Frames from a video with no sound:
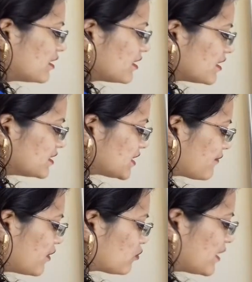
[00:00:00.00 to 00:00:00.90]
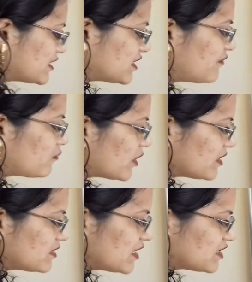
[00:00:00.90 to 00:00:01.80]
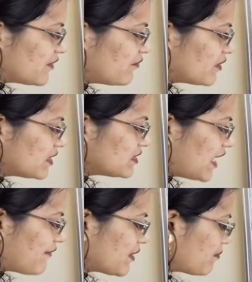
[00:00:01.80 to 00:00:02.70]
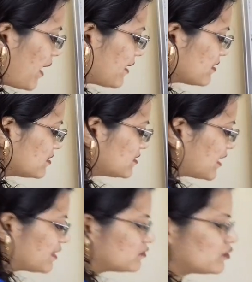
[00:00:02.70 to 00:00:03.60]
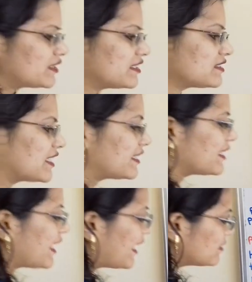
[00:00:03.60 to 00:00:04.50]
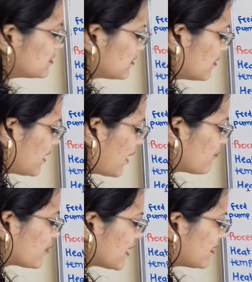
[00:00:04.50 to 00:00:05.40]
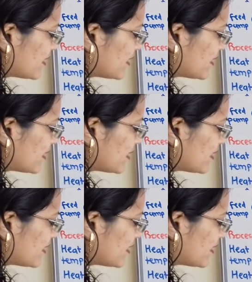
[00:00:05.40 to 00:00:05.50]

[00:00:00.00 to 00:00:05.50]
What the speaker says: is equal to HF2 and this HF1 is having minus sign, so it is getting cancelled and we can